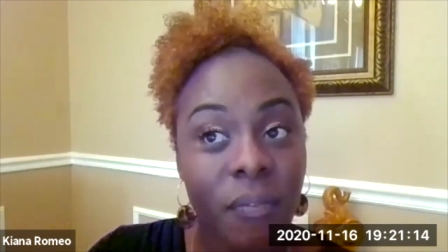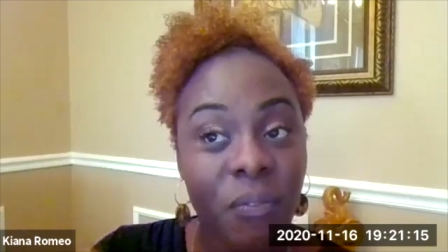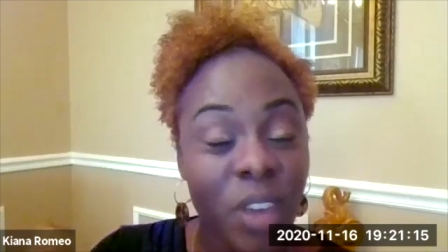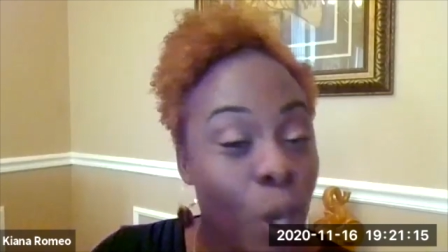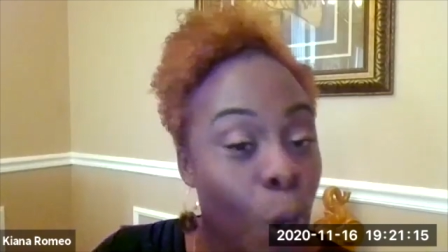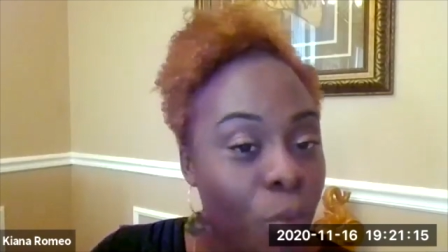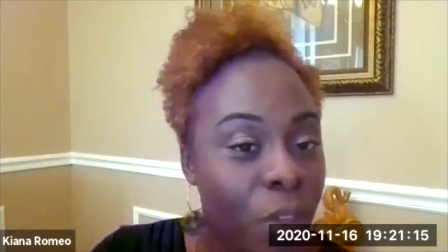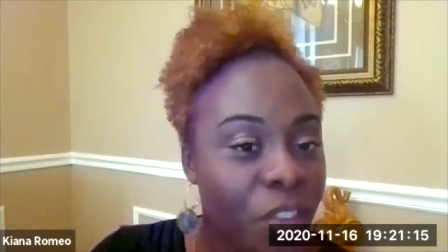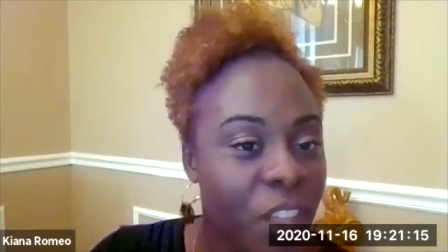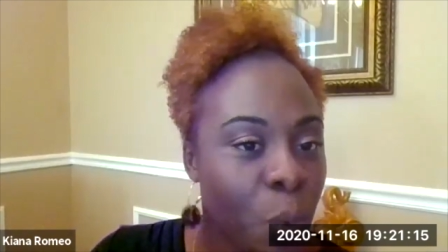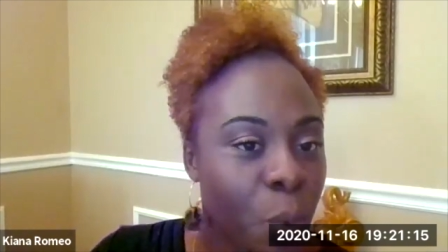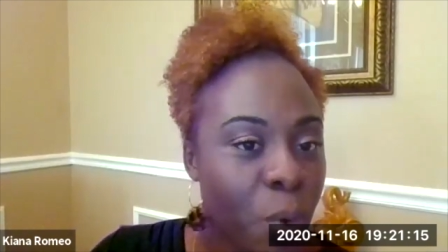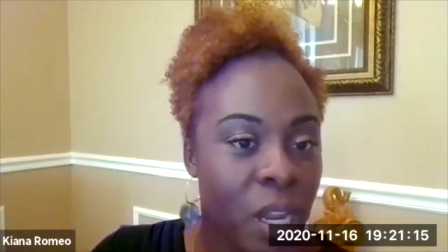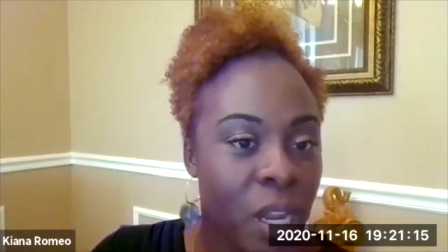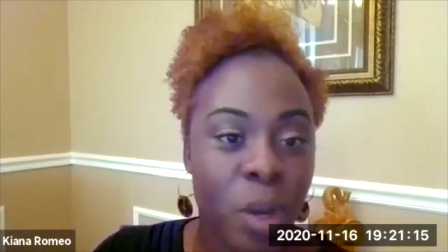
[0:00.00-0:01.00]
field that they
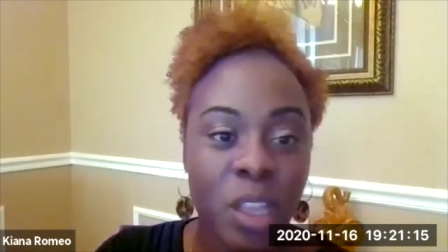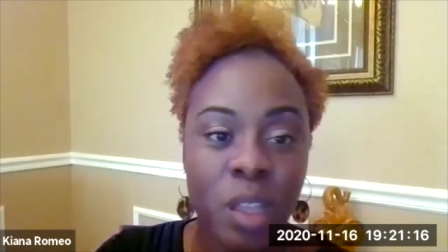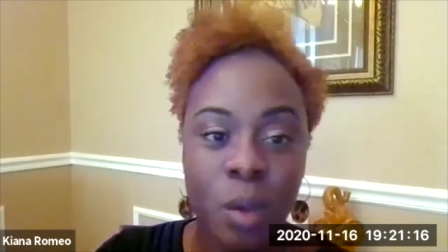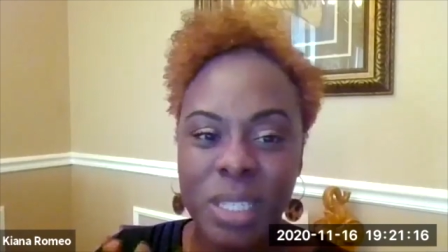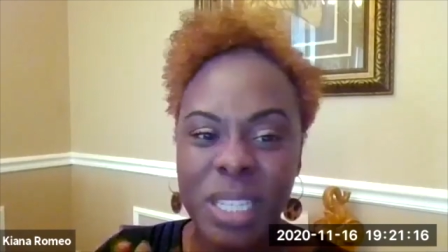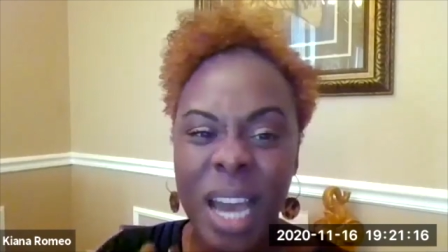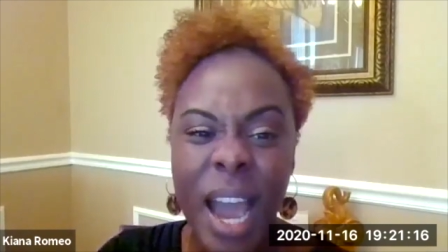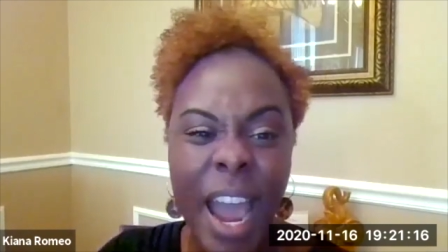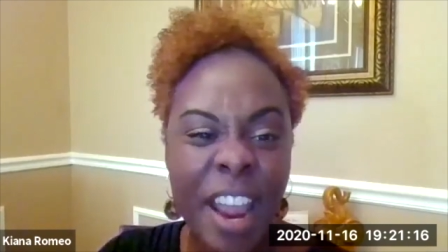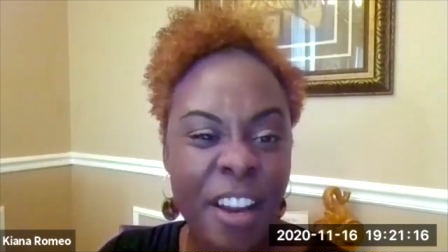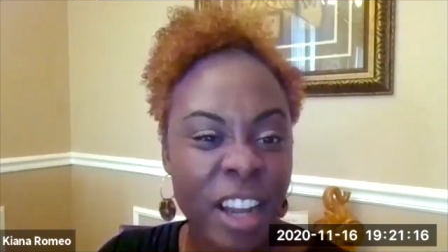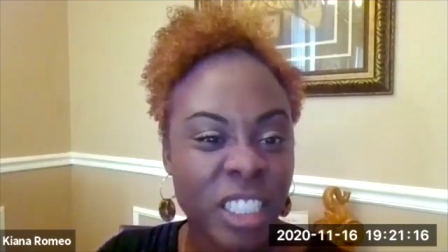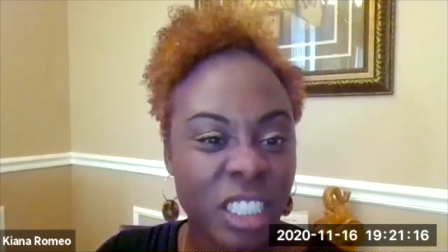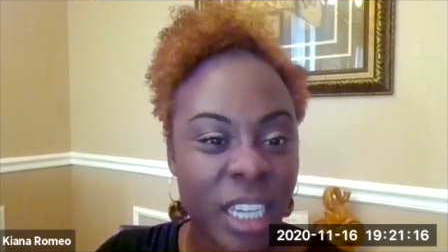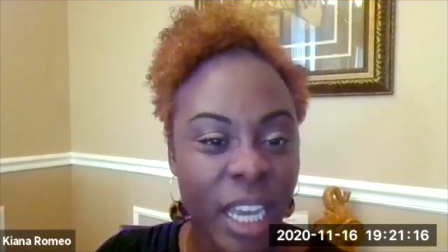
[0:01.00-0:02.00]
were in, whether it was higher
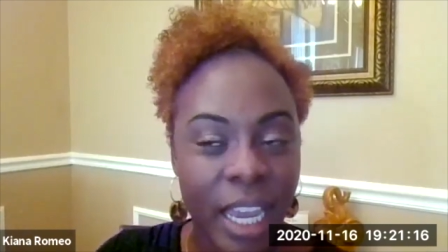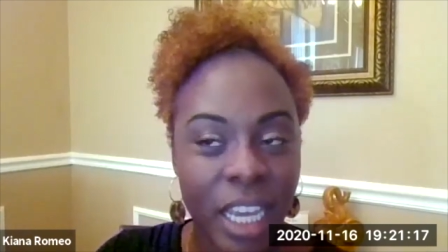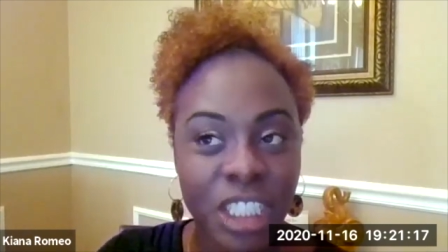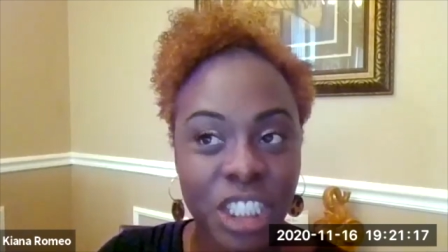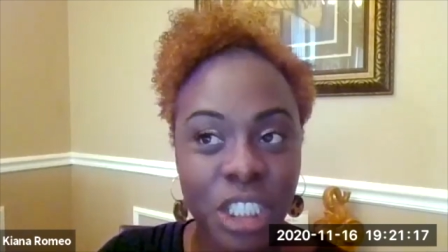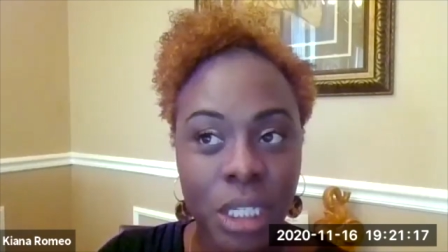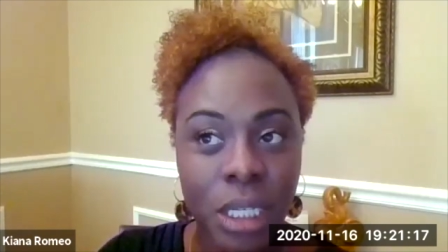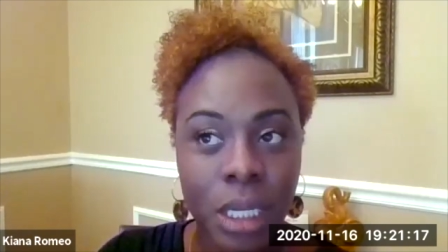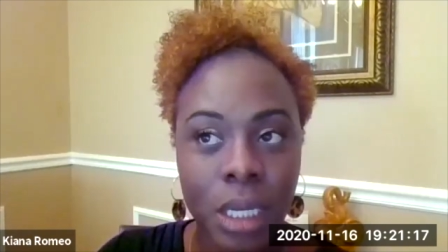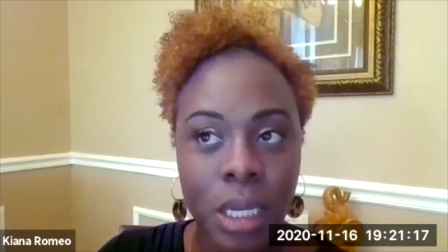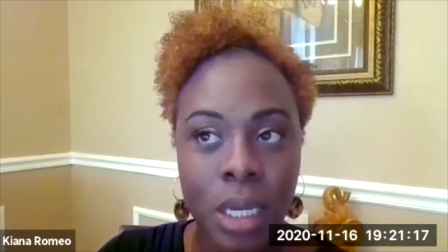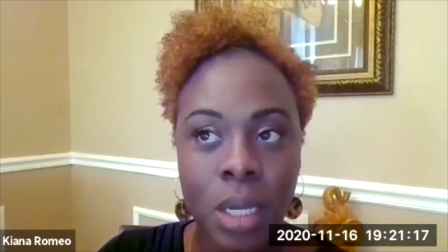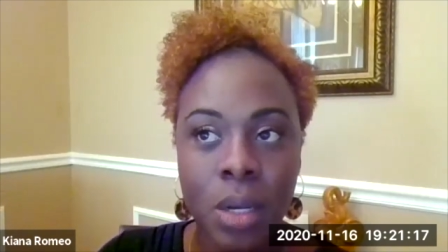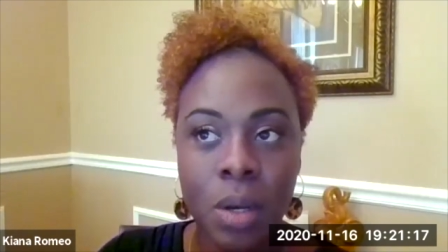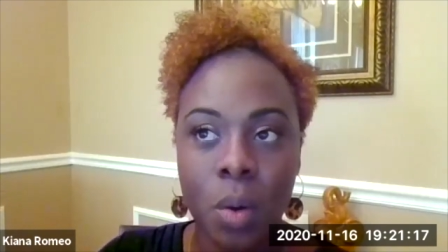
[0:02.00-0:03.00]

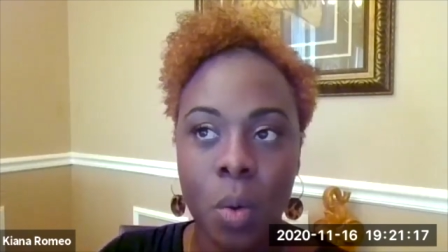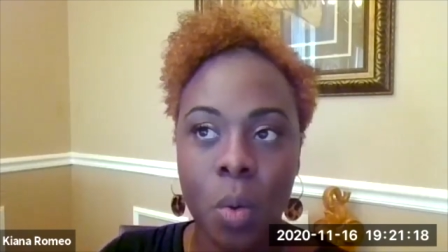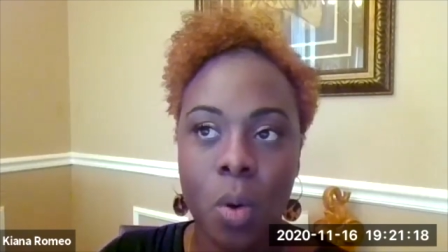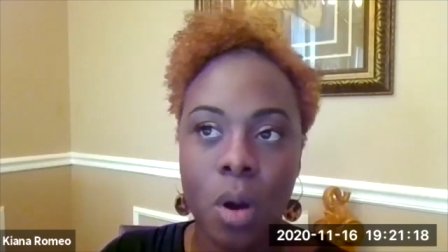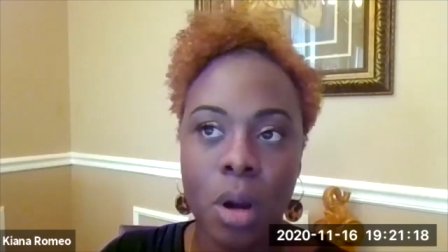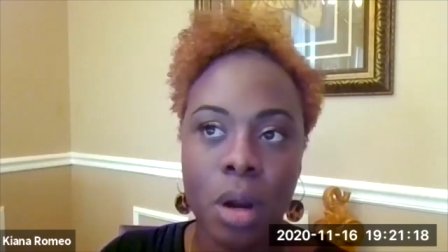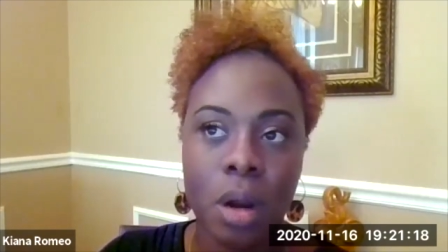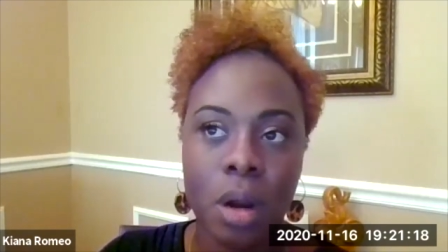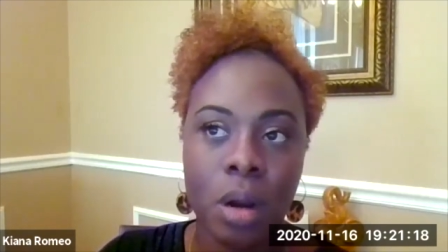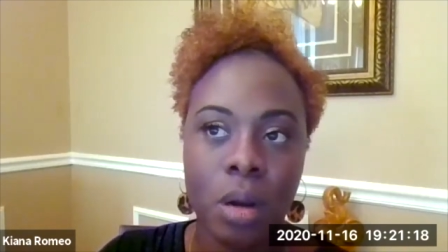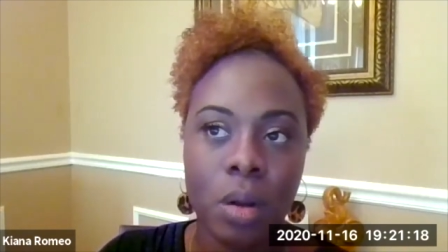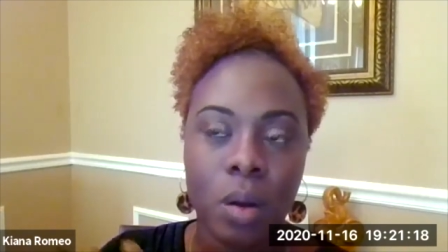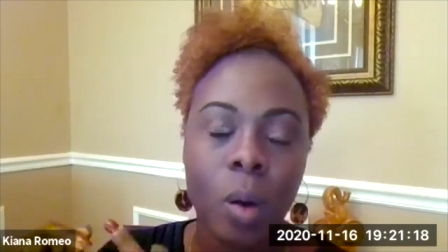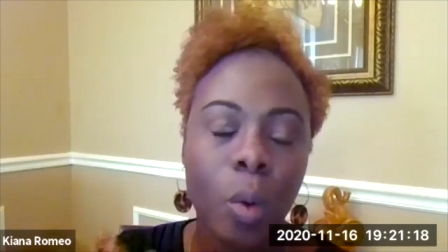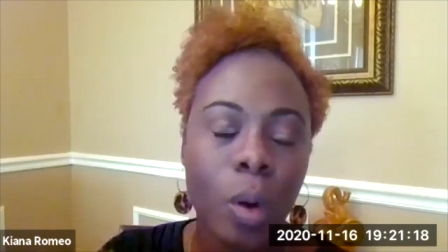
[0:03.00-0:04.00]
education or
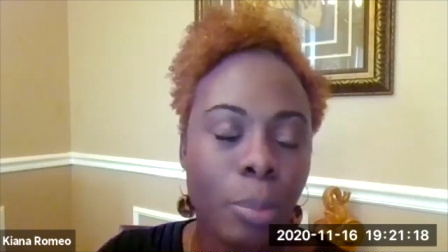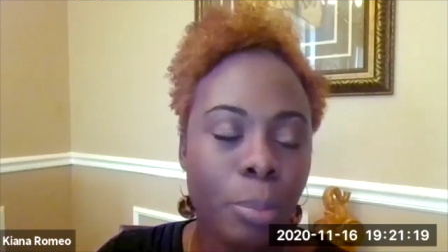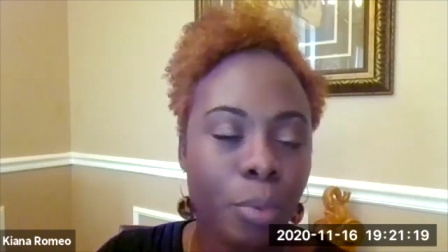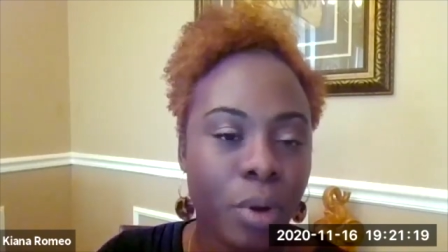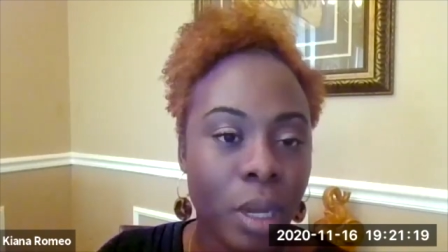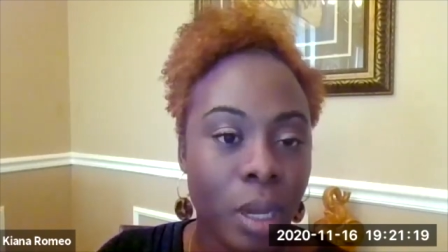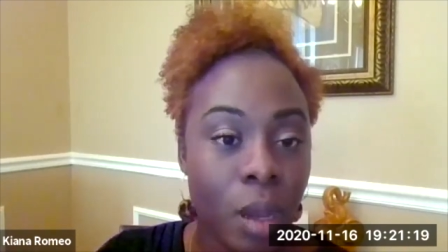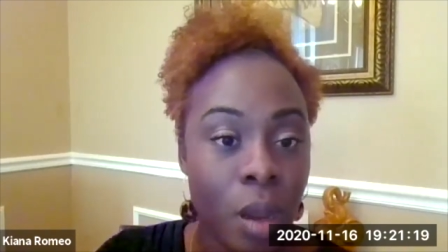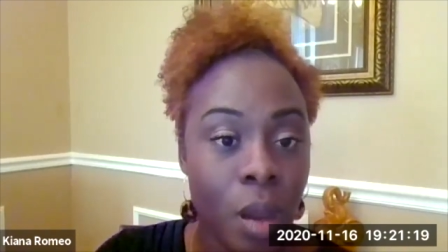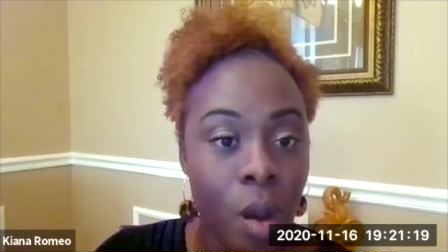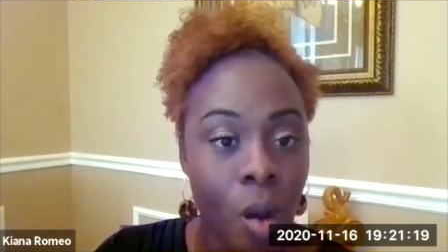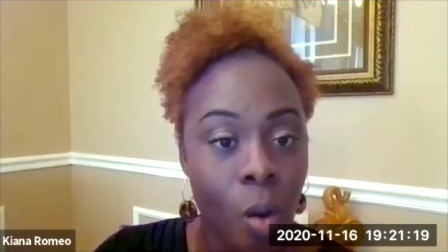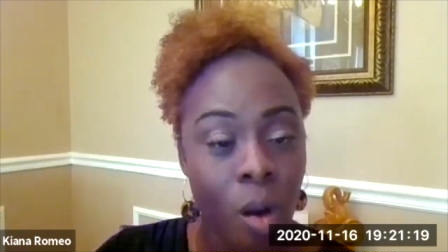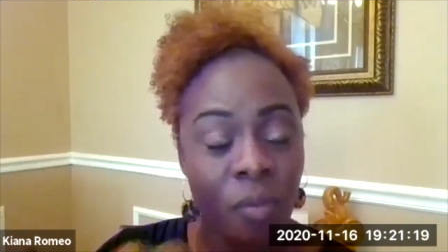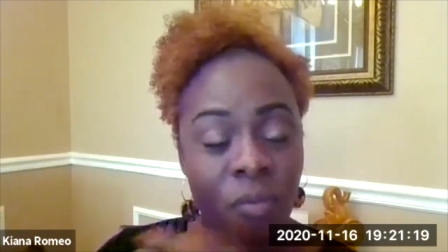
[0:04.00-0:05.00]
corporate,
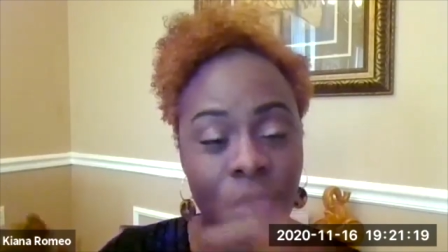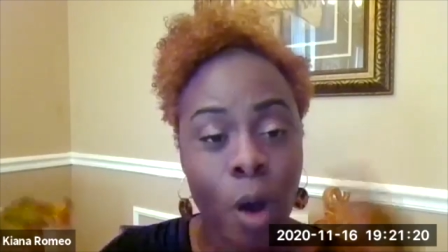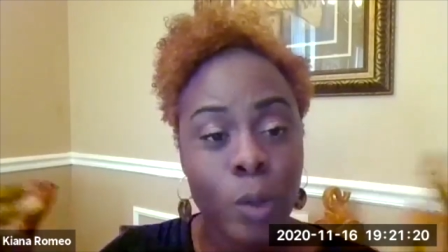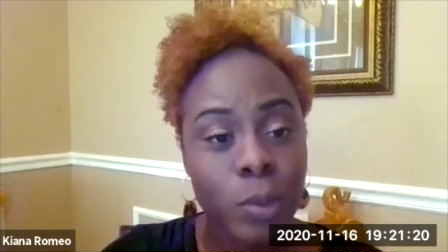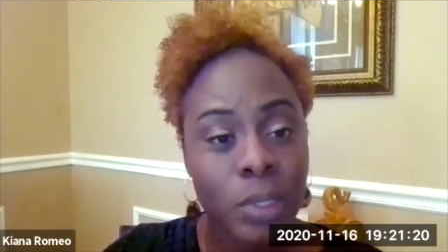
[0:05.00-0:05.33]
or folks